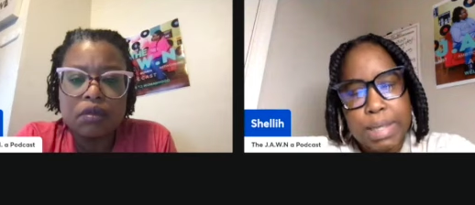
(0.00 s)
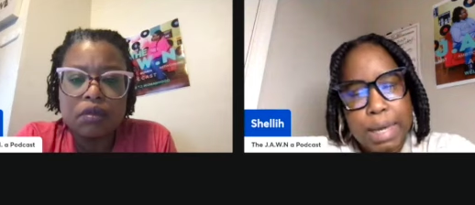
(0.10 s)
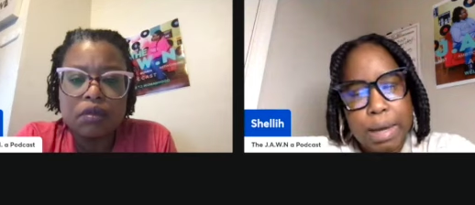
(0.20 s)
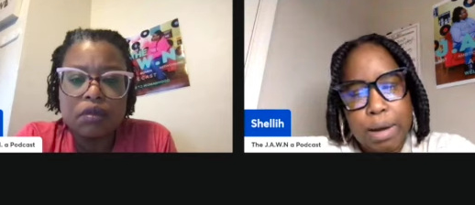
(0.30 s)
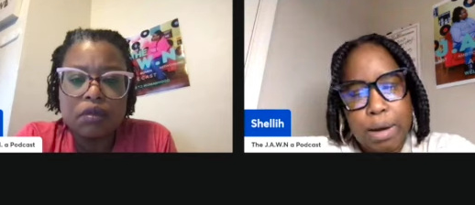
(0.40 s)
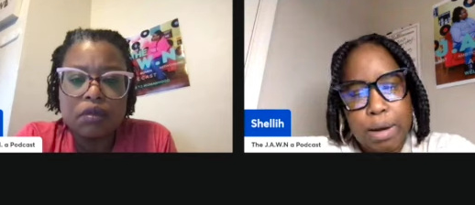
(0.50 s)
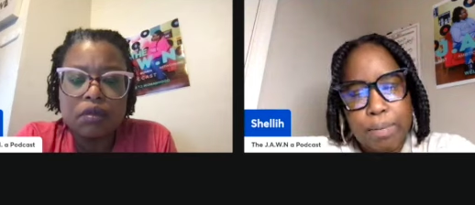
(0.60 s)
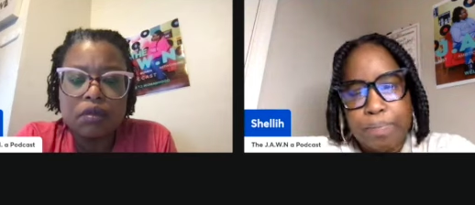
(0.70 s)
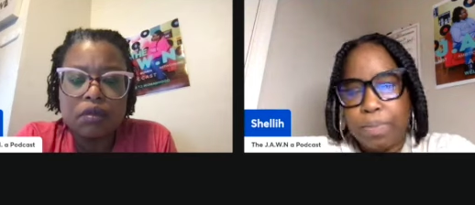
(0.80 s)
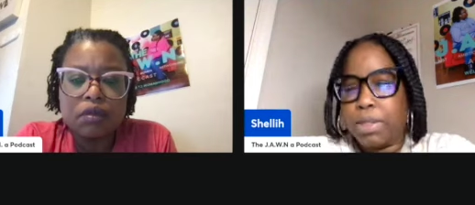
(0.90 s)
Speaker 1: in here.
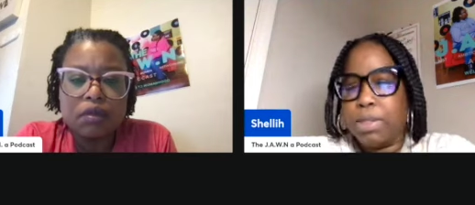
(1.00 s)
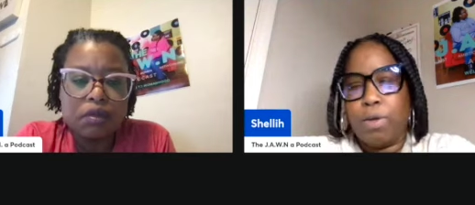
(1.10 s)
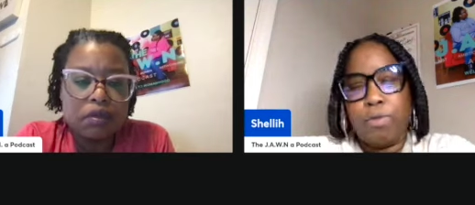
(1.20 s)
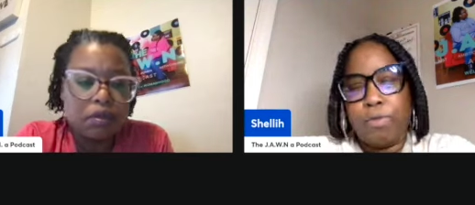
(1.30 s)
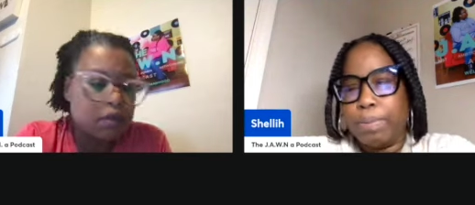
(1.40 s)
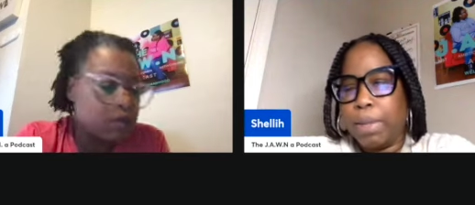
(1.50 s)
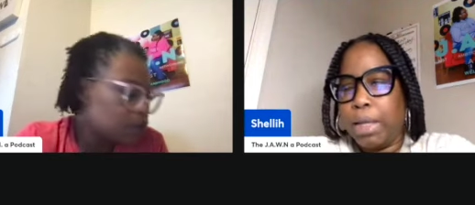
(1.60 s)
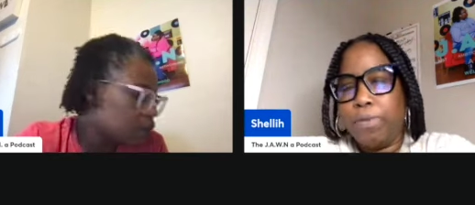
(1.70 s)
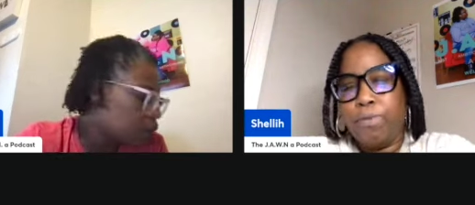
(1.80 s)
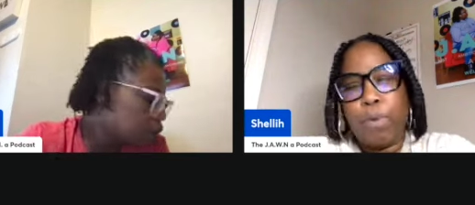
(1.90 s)
So mm. from
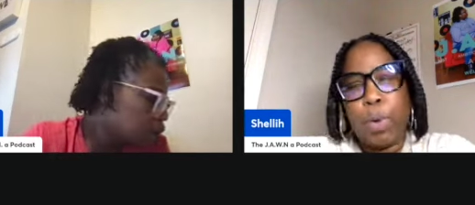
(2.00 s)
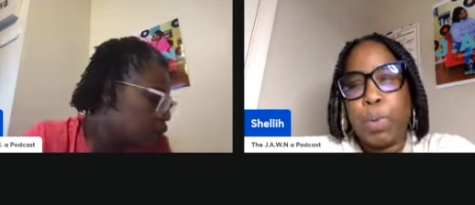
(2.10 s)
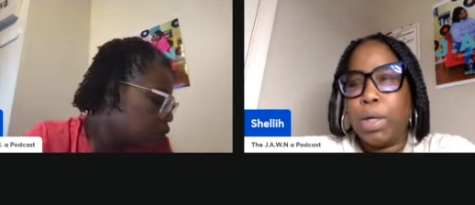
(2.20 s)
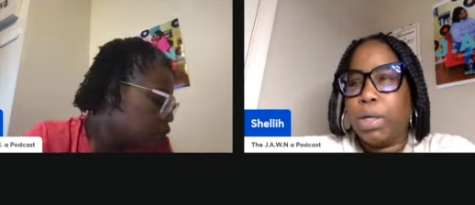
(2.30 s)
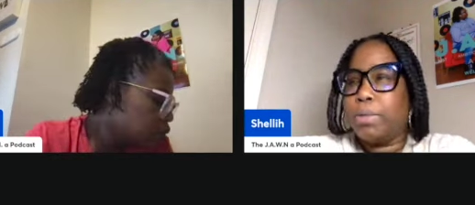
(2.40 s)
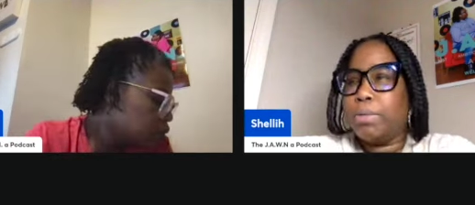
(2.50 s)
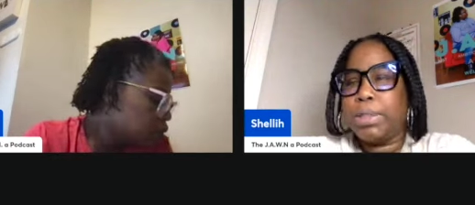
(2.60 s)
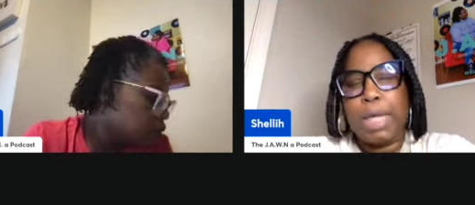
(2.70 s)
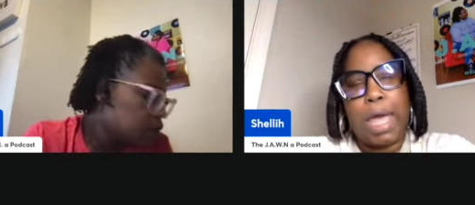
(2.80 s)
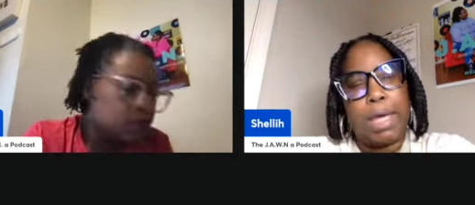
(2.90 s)
then forward,
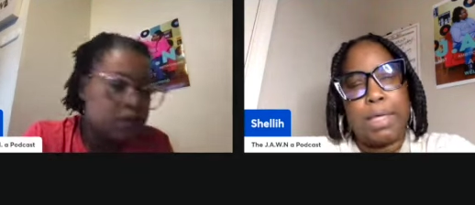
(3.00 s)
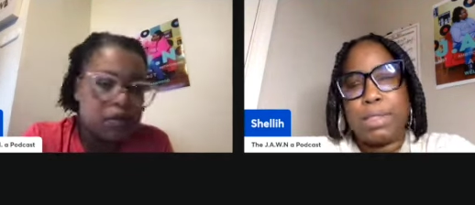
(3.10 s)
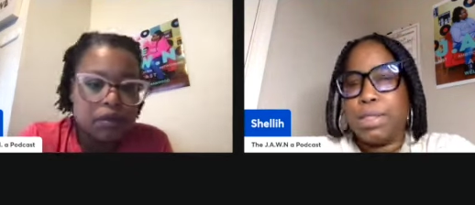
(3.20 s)
checks.